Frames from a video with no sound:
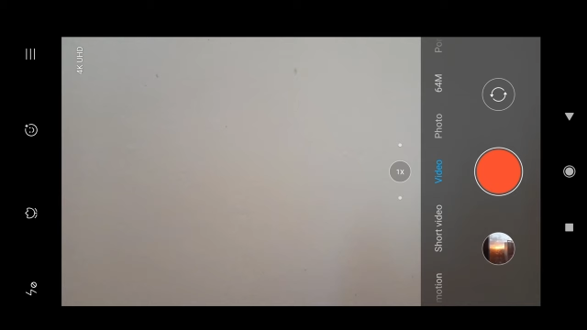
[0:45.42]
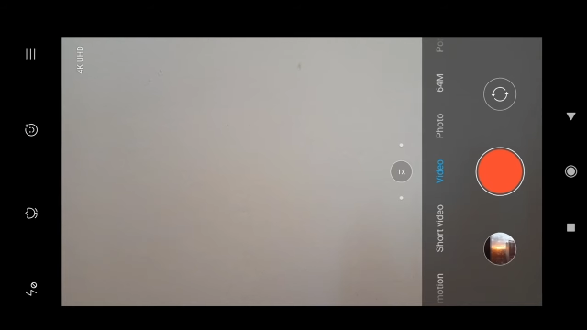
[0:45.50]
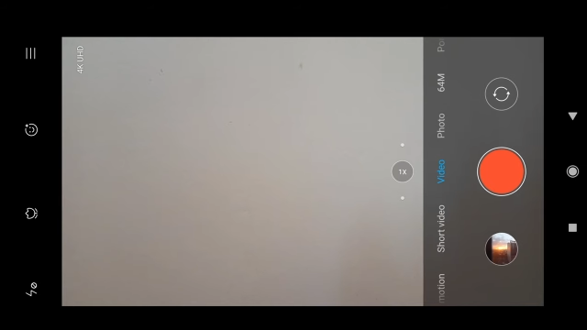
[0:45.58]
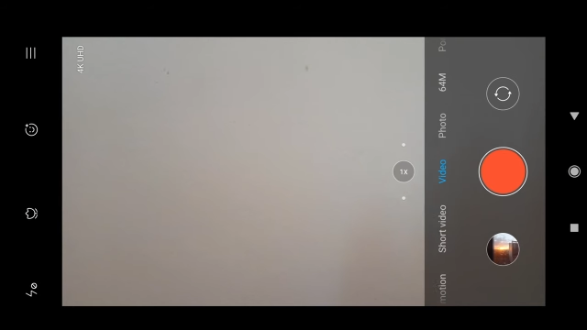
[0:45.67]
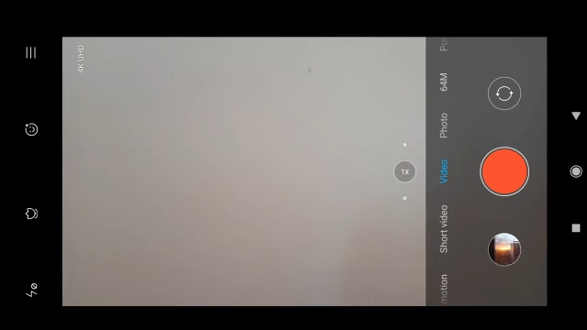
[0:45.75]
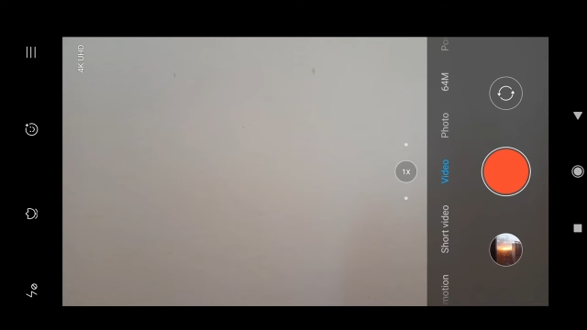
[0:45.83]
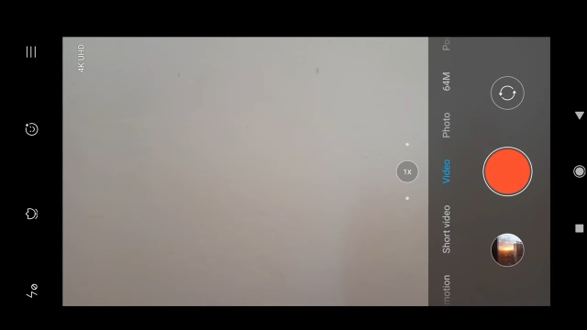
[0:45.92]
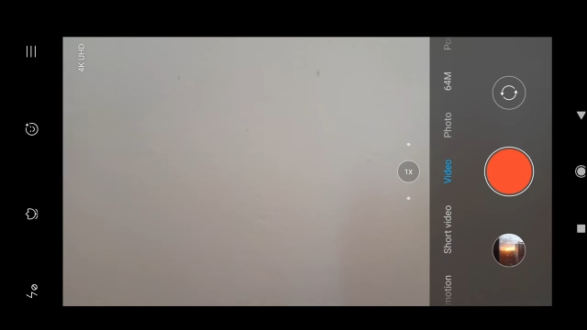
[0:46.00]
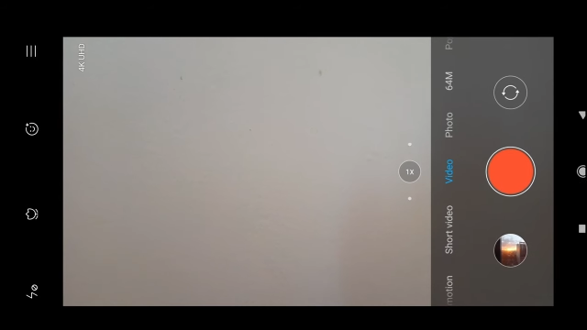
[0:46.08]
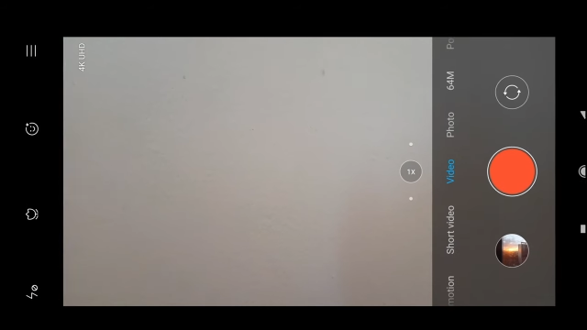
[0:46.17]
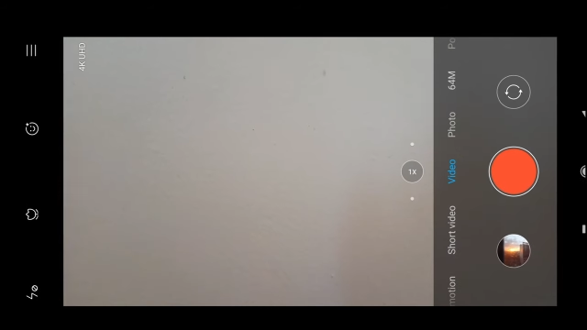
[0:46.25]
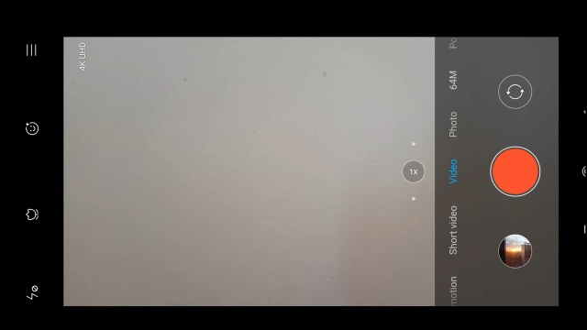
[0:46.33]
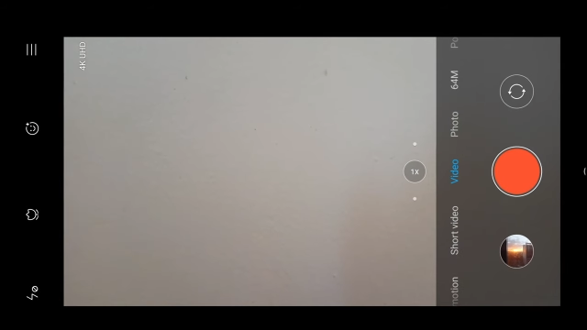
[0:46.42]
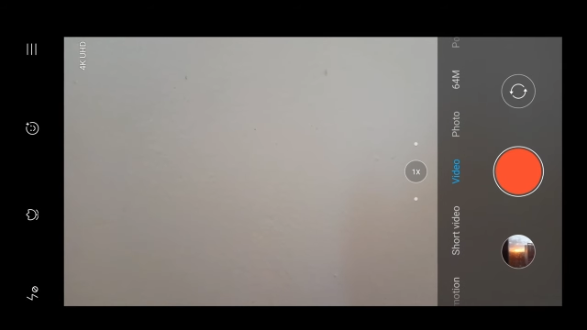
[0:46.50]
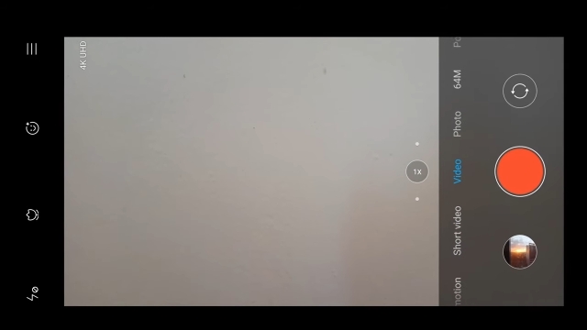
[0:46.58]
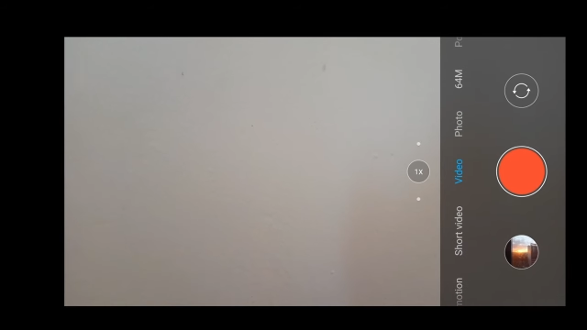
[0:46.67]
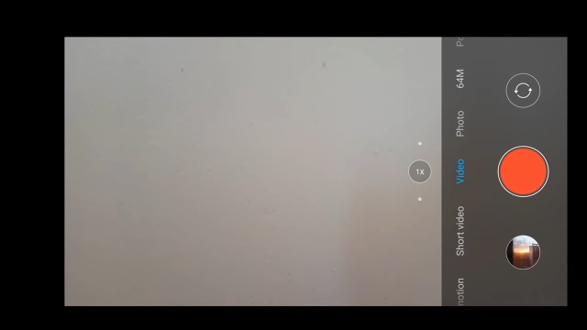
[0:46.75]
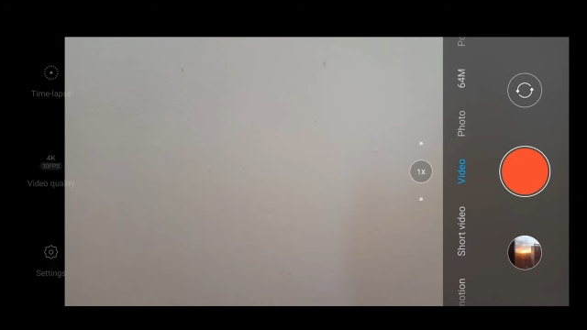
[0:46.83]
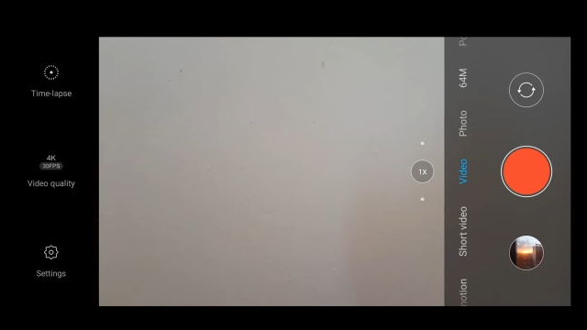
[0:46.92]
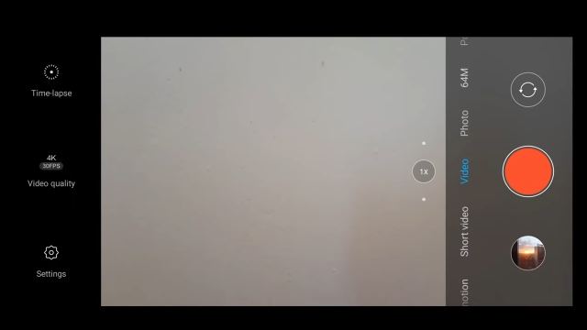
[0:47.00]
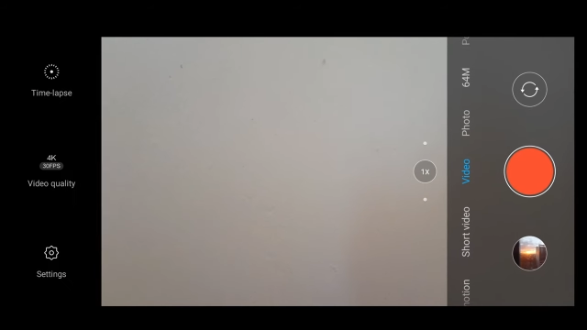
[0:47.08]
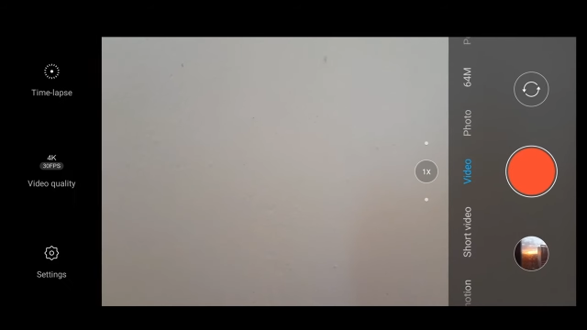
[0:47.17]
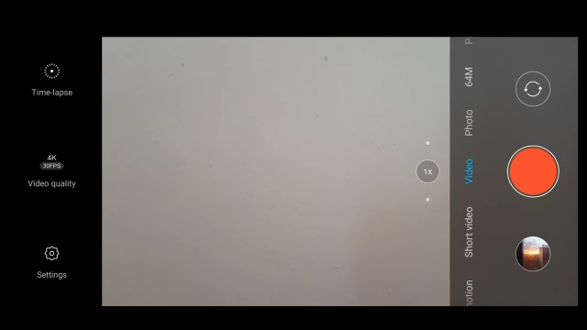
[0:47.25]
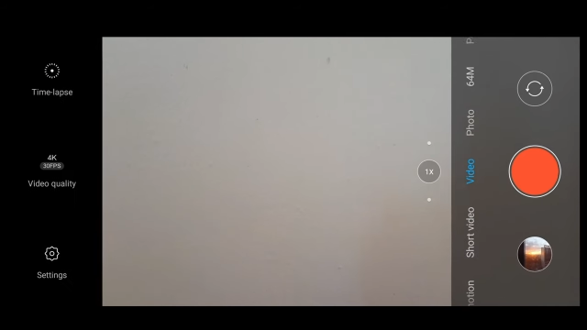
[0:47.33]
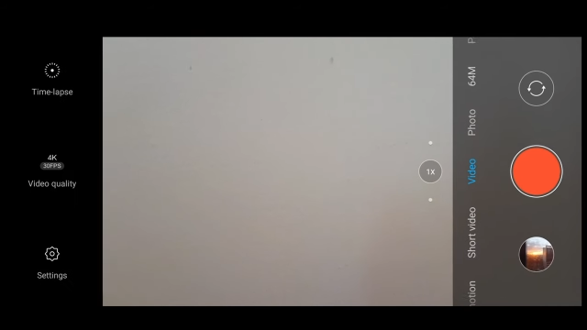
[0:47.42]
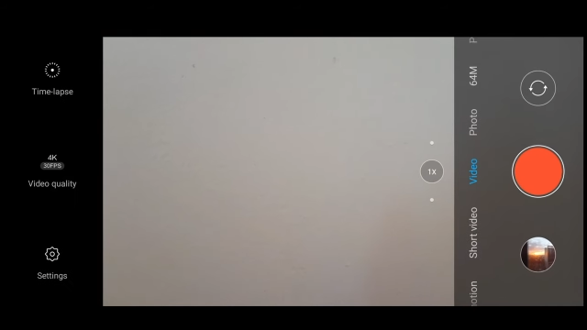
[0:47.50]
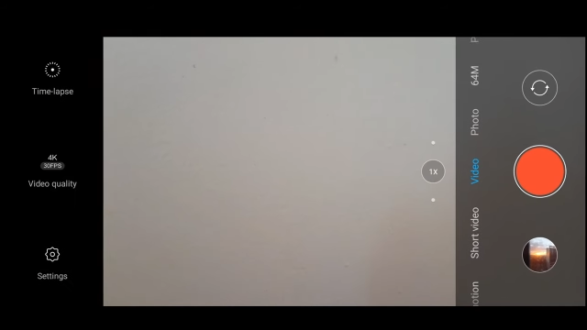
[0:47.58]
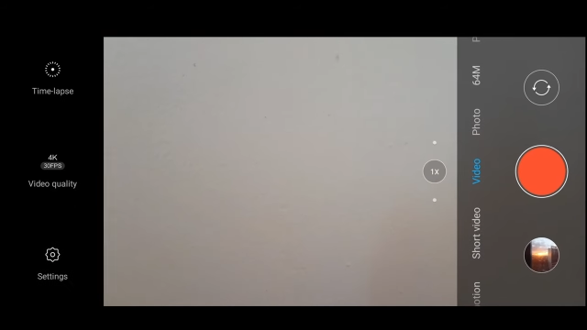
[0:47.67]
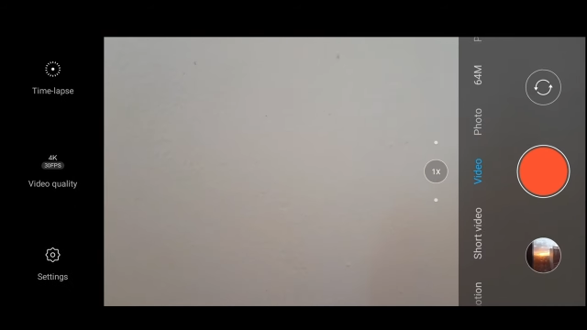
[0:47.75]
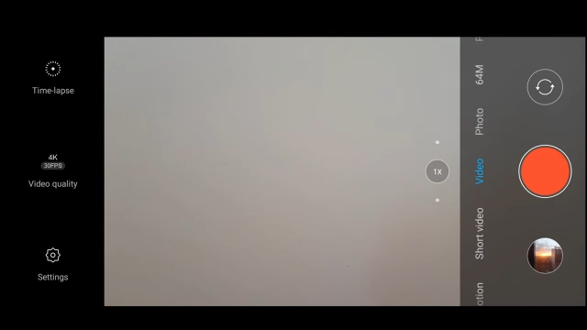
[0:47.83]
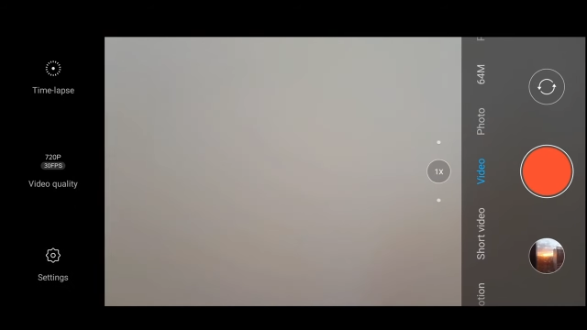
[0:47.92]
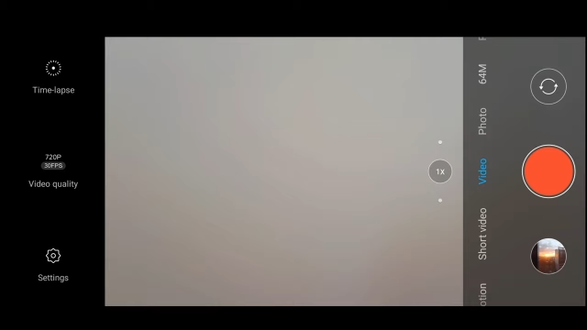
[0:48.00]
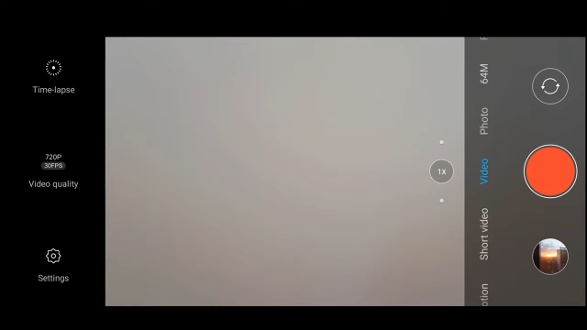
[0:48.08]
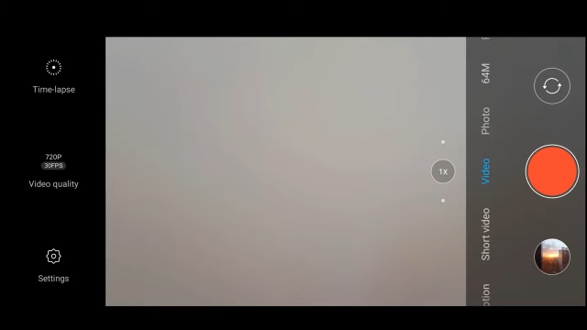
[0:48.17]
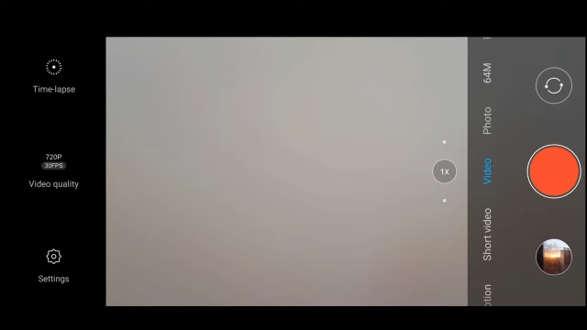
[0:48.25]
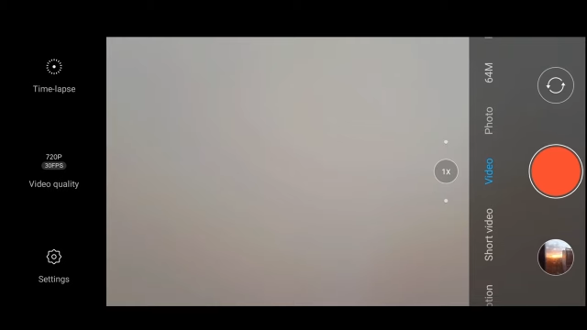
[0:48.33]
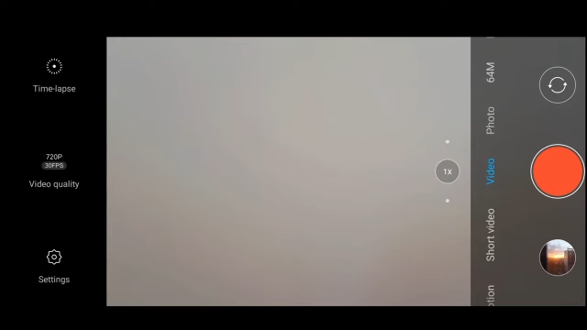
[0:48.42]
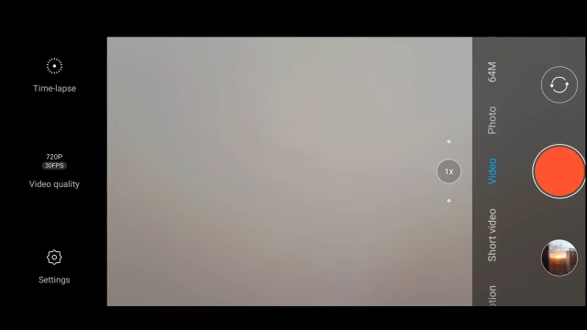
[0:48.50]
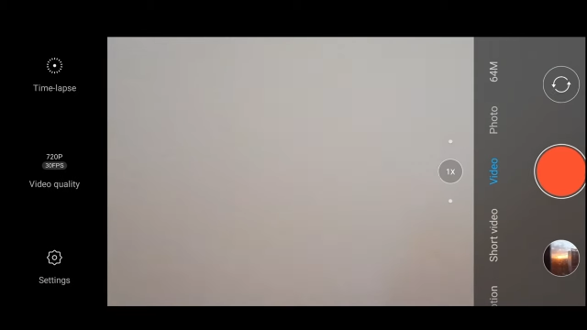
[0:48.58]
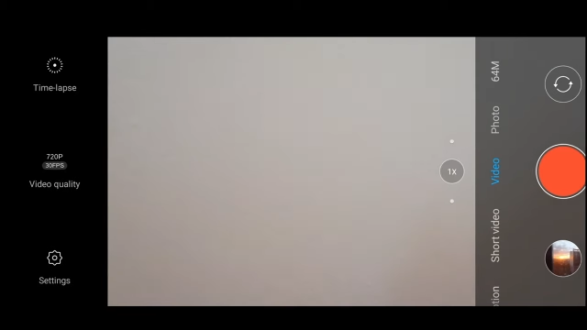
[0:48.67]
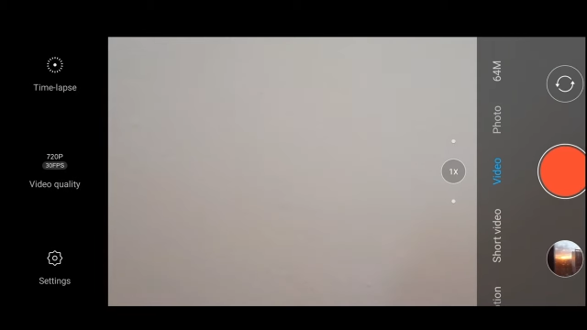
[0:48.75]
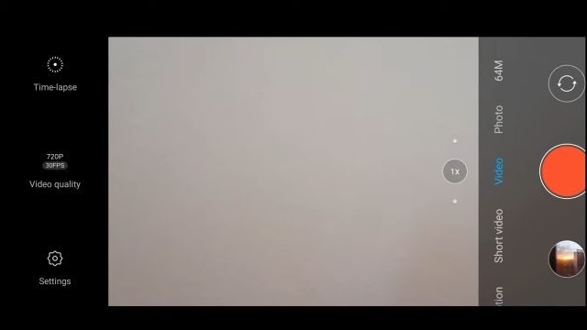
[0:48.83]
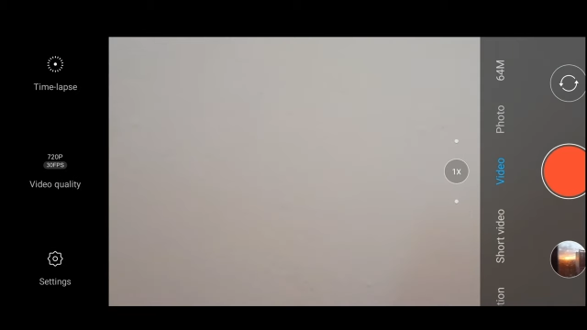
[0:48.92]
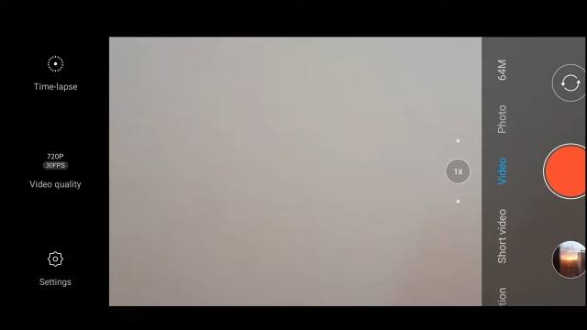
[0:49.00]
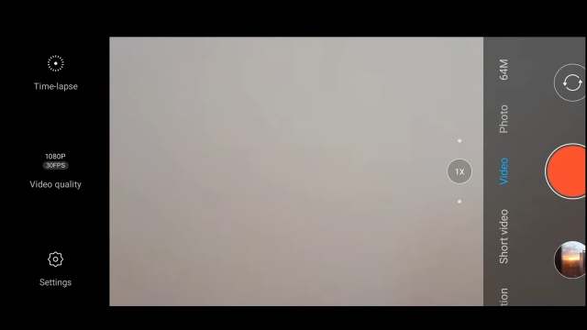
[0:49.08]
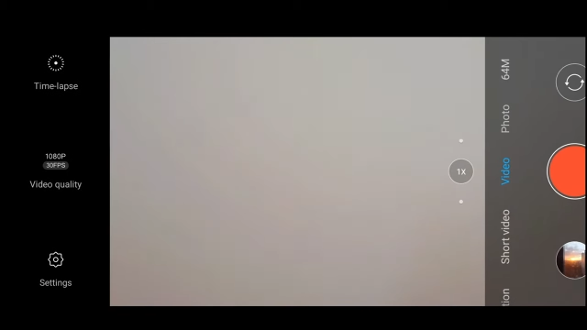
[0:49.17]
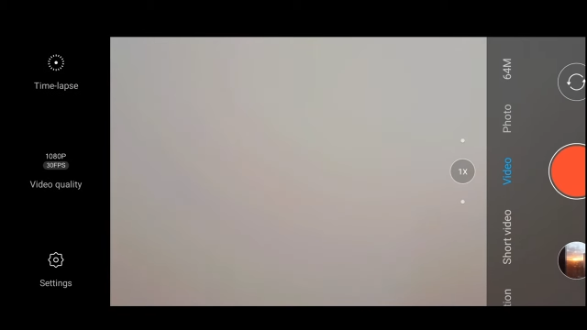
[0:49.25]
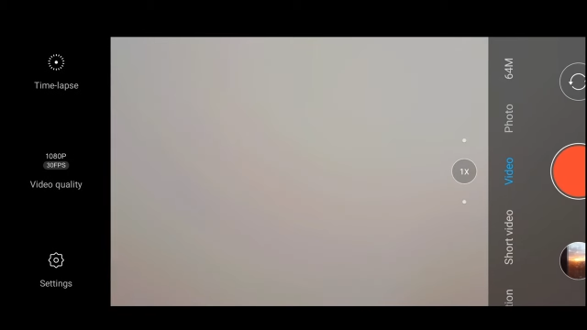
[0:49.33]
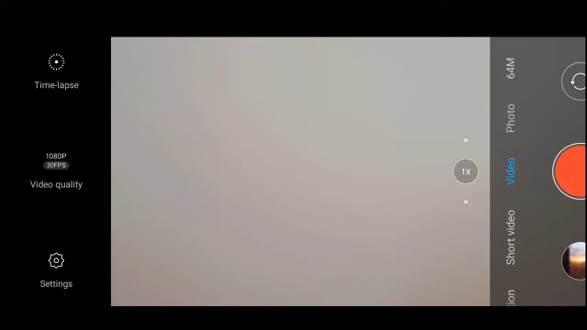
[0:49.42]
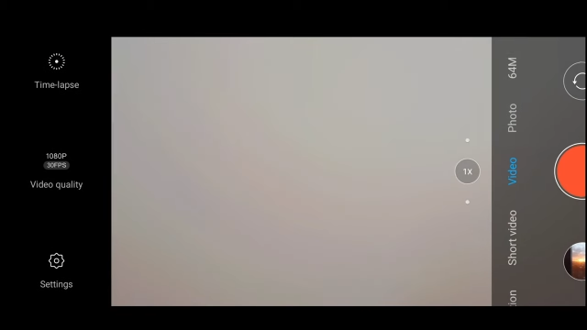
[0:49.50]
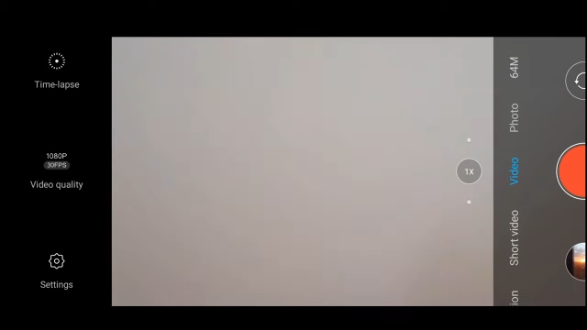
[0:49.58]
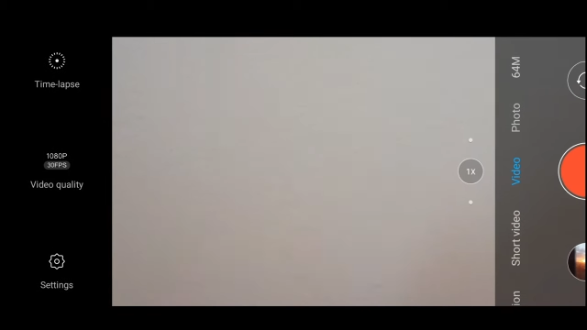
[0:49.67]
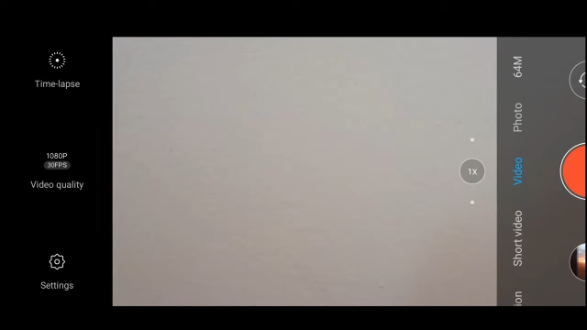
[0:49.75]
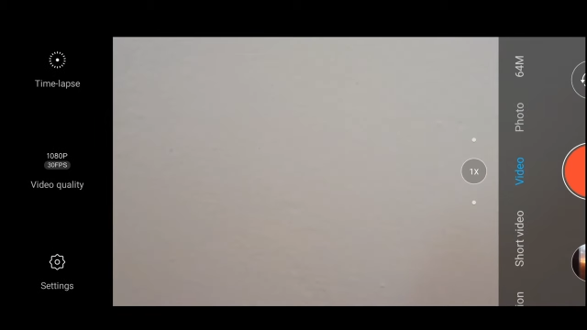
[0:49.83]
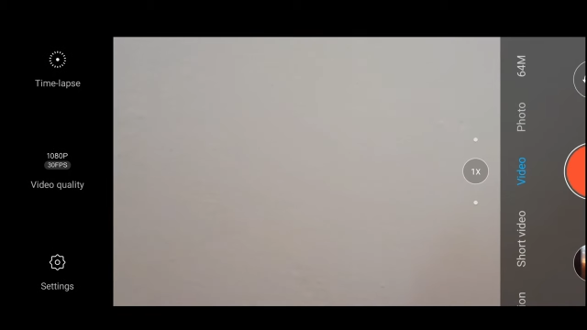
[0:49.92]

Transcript: [unreadable: no face in view]